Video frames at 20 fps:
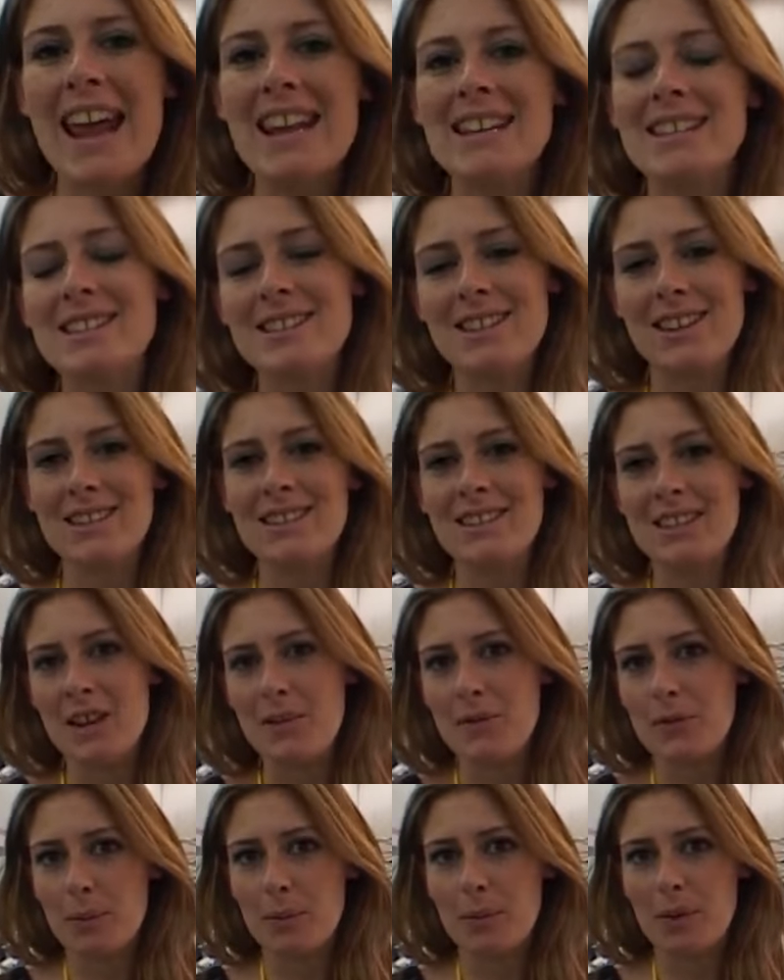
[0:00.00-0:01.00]
860
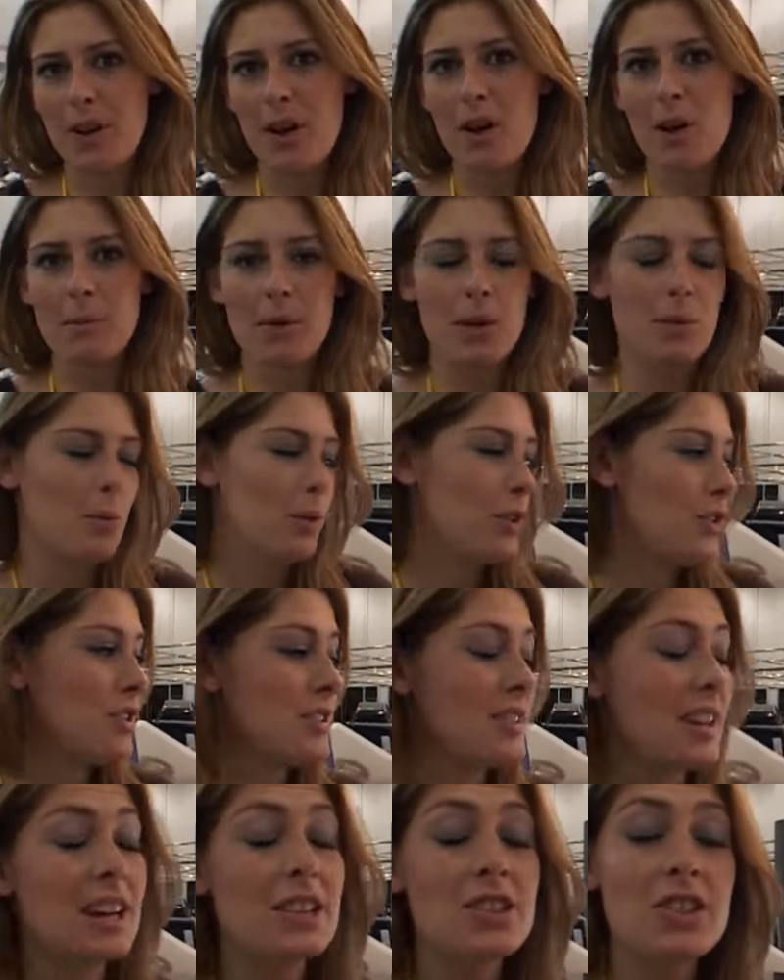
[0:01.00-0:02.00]
from Garmin, which
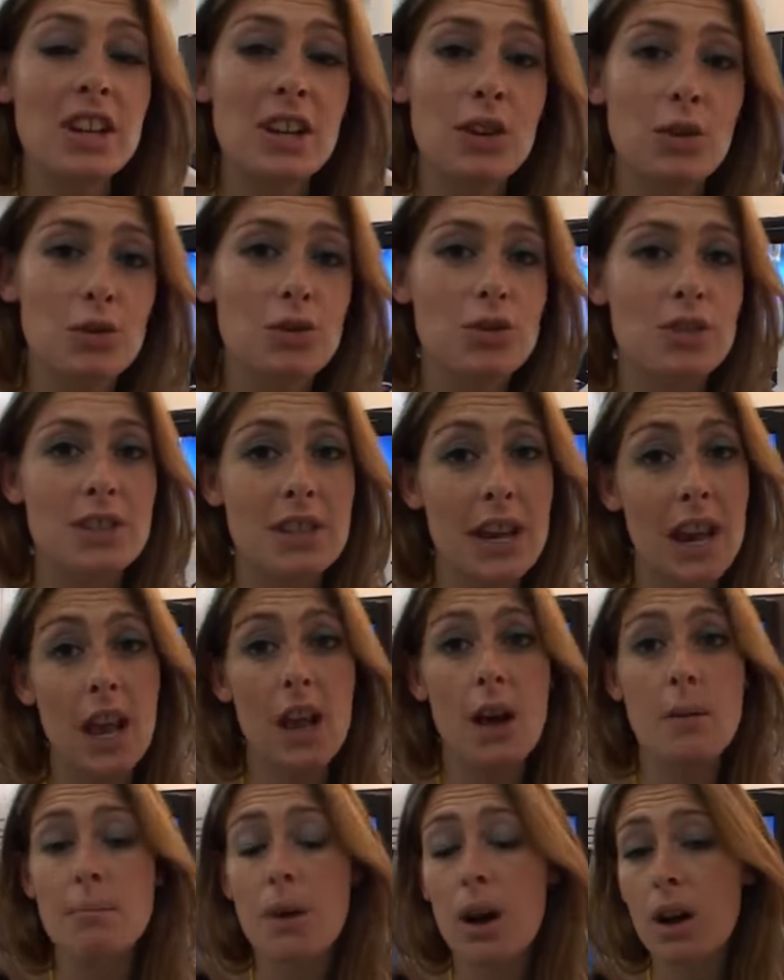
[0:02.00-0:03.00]
is actually launched today
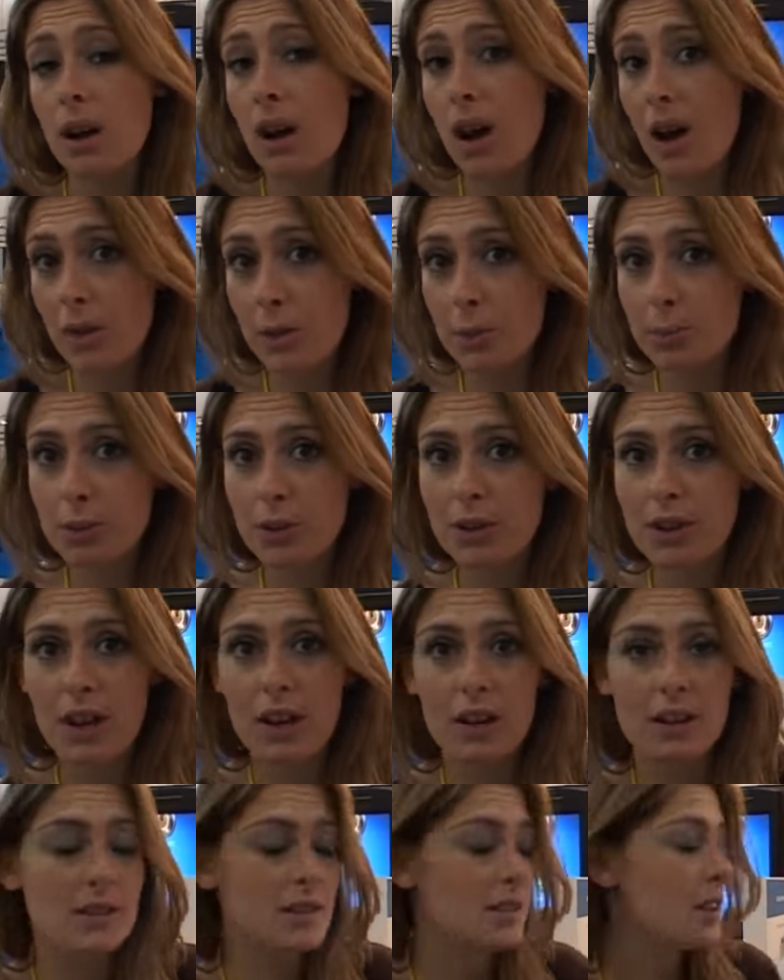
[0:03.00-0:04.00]
among other
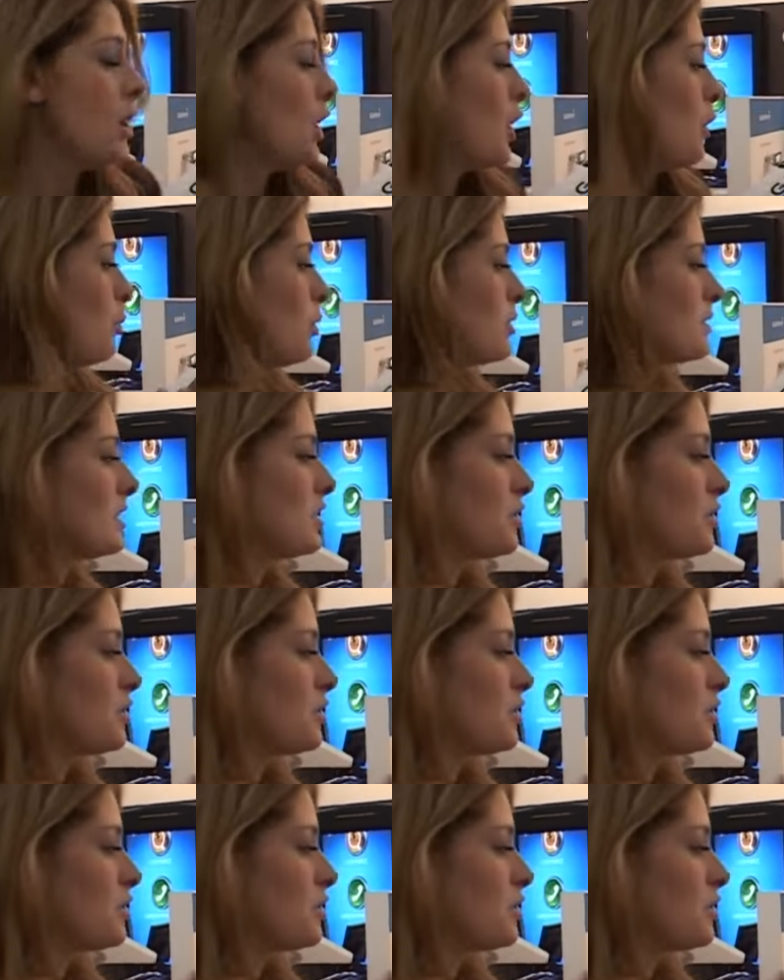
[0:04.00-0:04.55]
products. What's